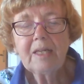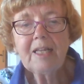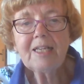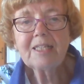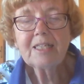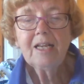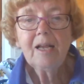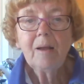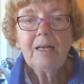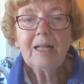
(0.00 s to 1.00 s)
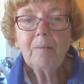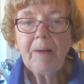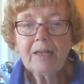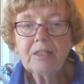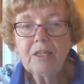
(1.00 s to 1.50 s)
This little
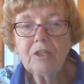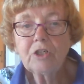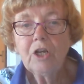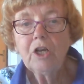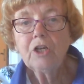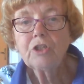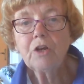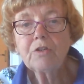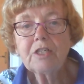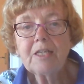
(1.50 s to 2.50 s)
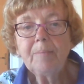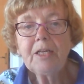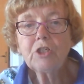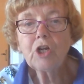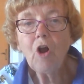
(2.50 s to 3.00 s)
passage shows us
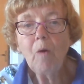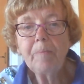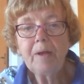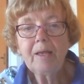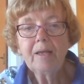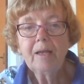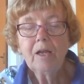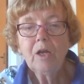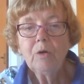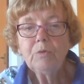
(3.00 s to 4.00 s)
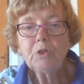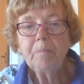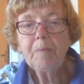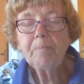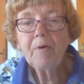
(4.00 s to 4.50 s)
something to copy. We should
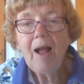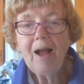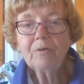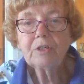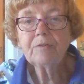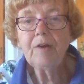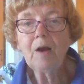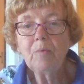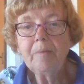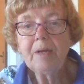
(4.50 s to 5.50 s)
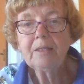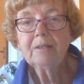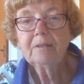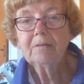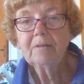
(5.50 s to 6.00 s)
be proud of our women
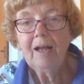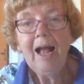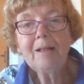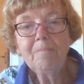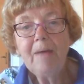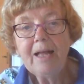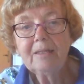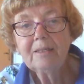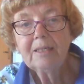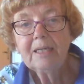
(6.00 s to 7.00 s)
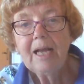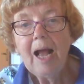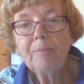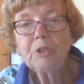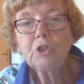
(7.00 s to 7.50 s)
and men,
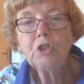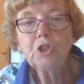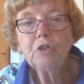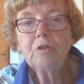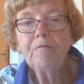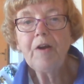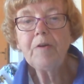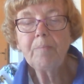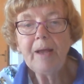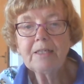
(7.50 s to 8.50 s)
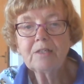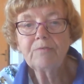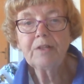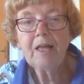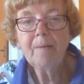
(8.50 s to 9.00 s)
and we should do the very best
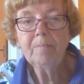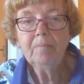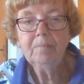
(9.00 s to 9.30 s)
for them.